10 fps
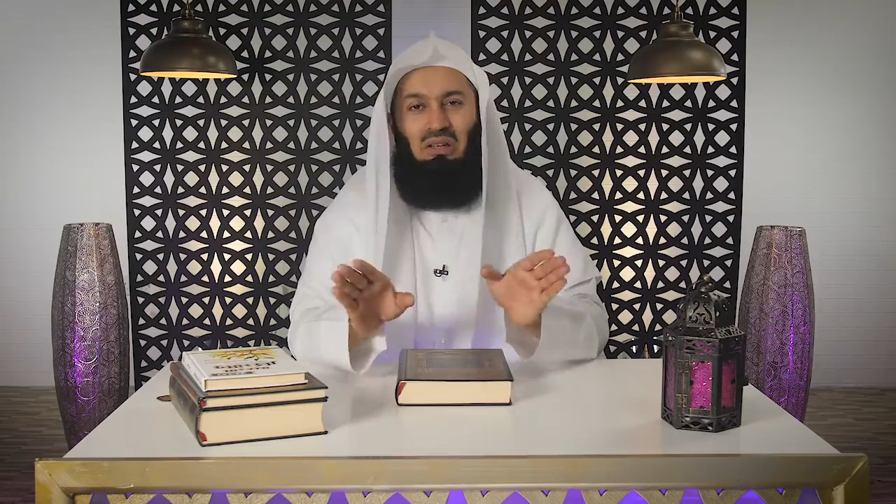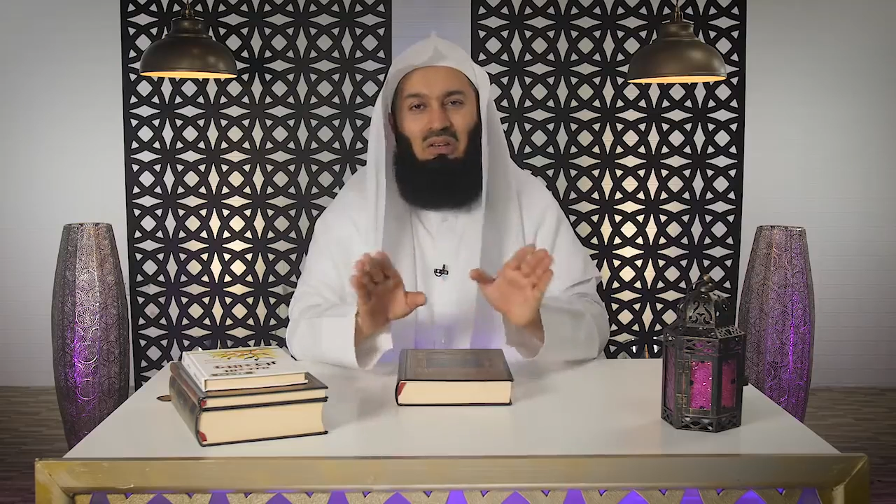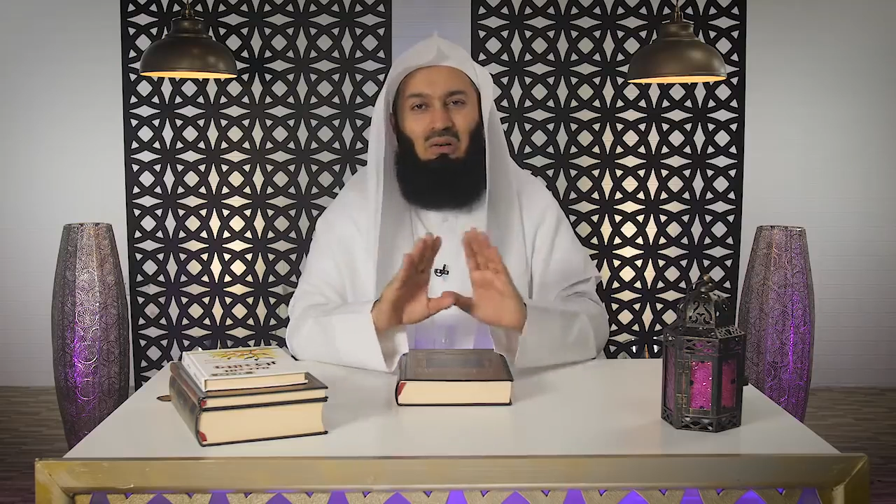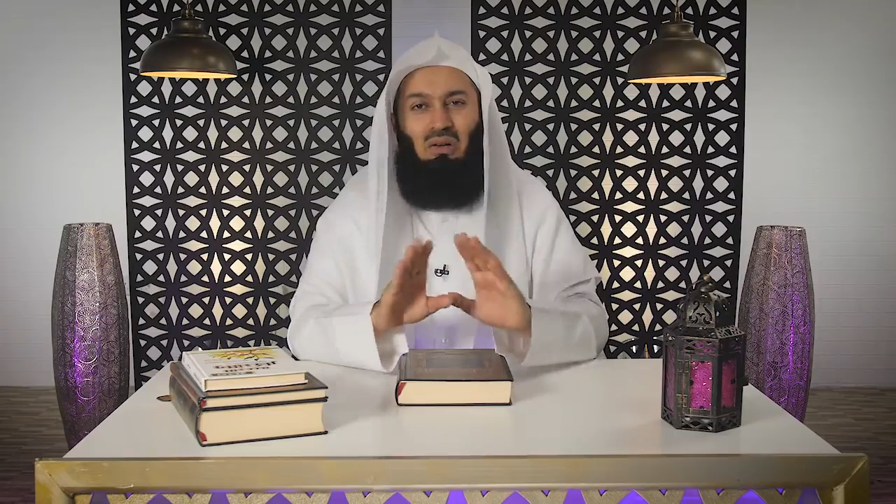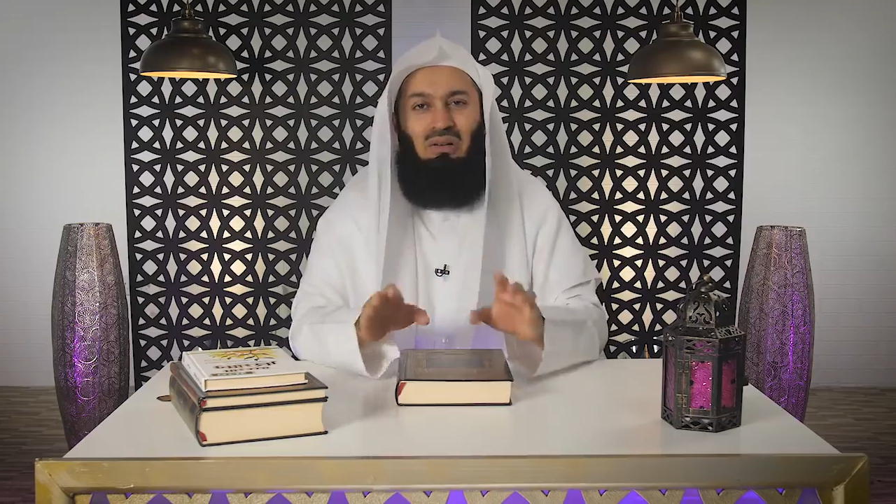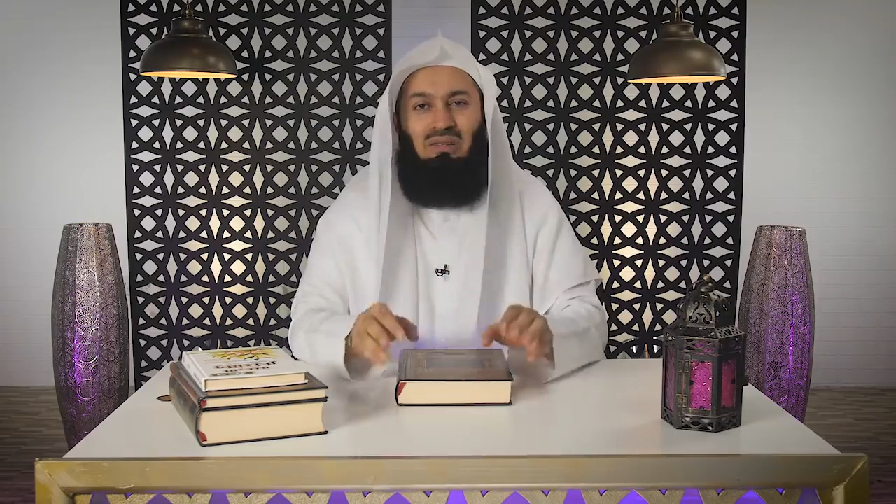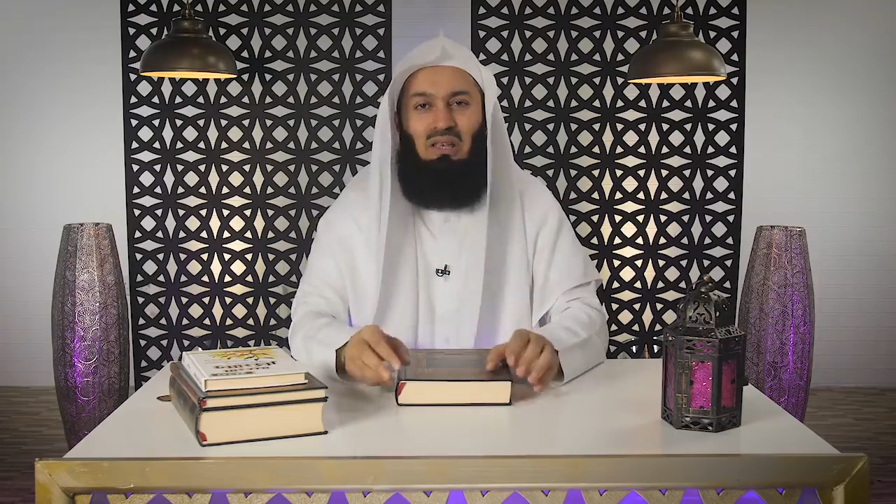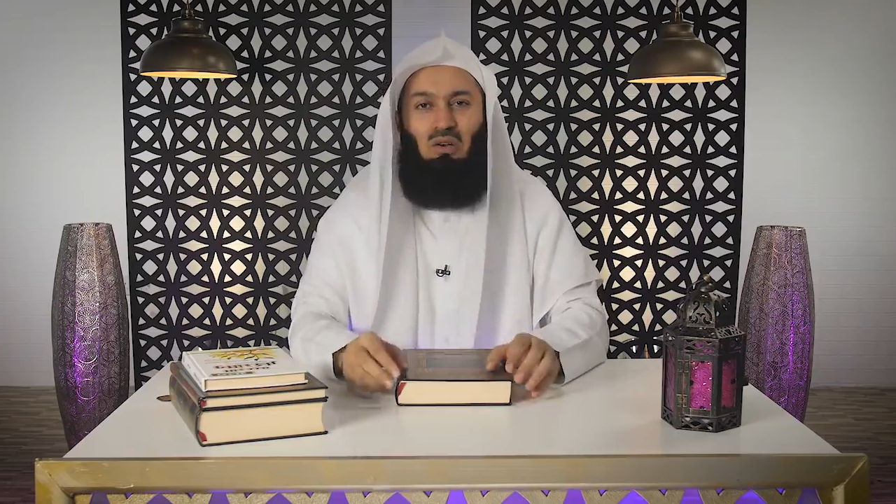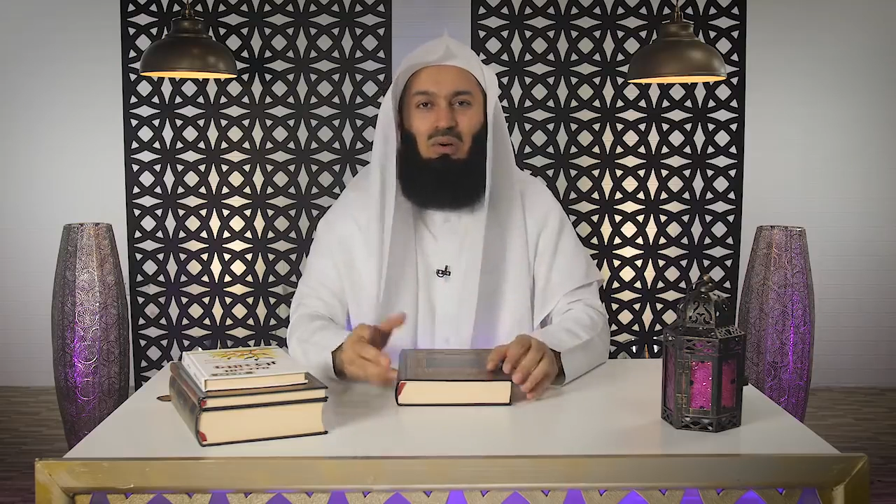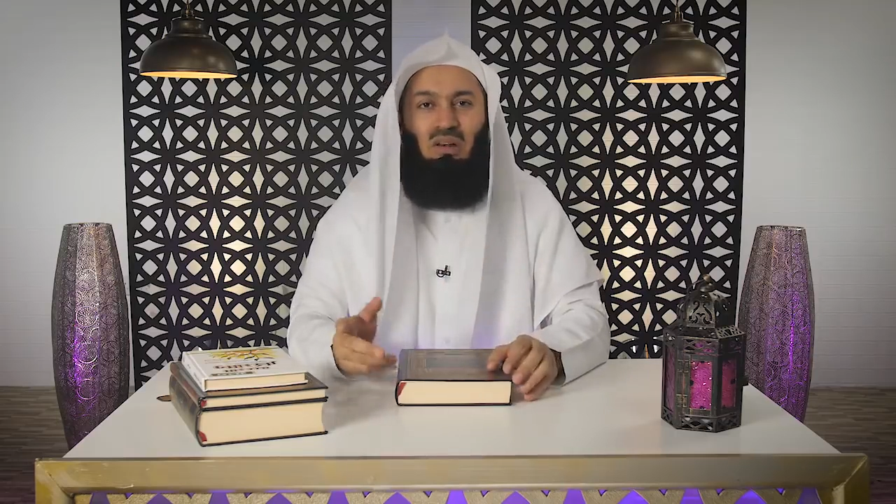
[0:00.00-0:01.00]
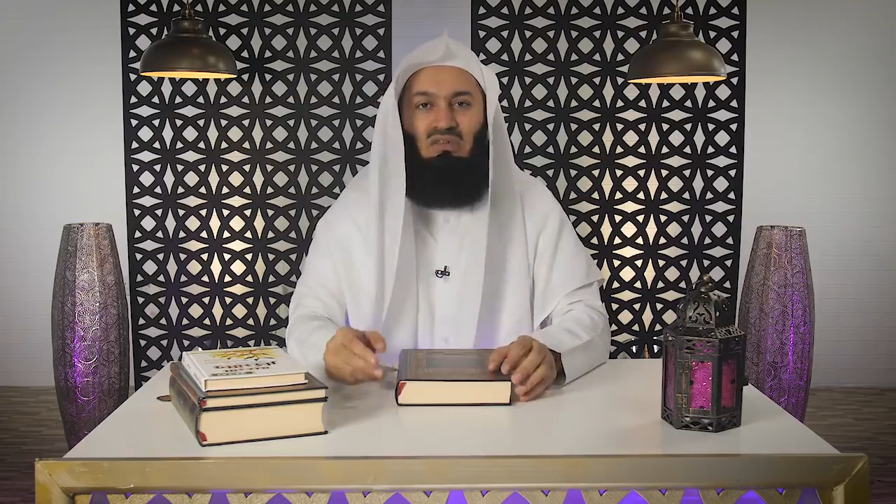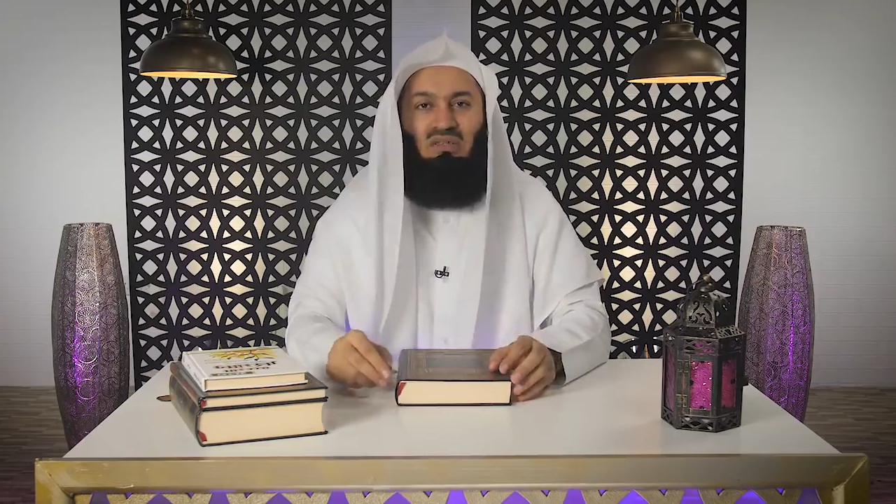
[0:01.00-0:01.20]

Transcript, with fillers: can no longer say, Oh Allah,